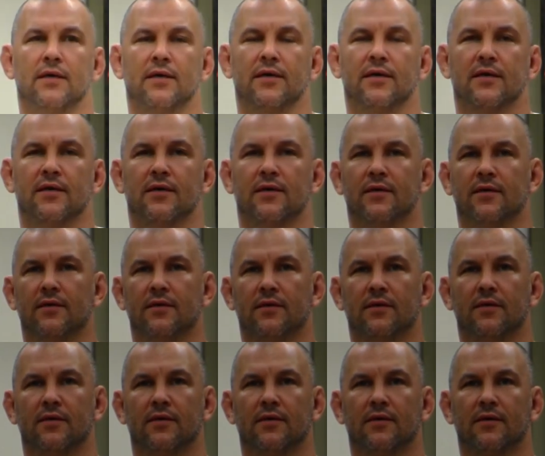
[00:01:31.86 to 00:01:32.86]

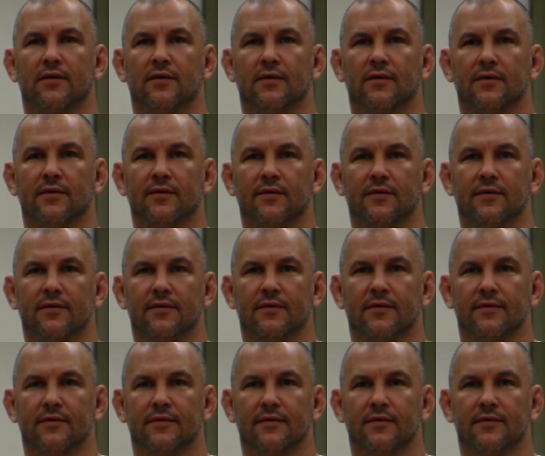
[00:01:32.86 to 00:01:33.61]
[no speech]